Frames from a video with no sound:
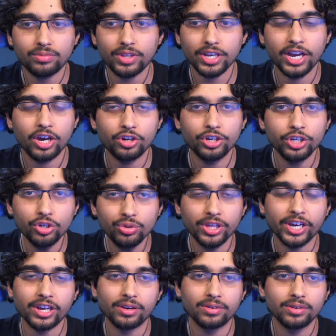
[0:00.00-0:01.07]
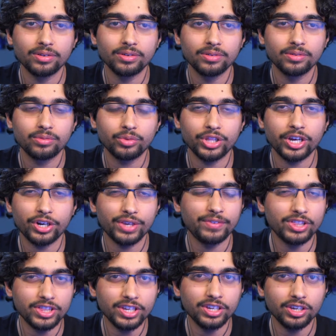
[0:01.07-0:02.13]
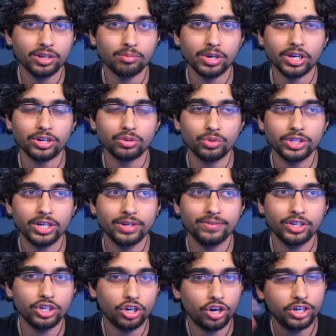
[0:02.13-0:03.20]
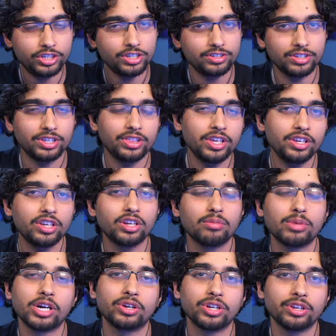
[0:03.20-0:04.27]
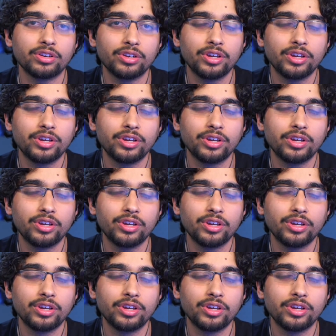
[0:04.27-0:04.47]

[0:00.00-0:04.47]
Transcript: how to do that without even thinking about it, without even consciously thinking about it?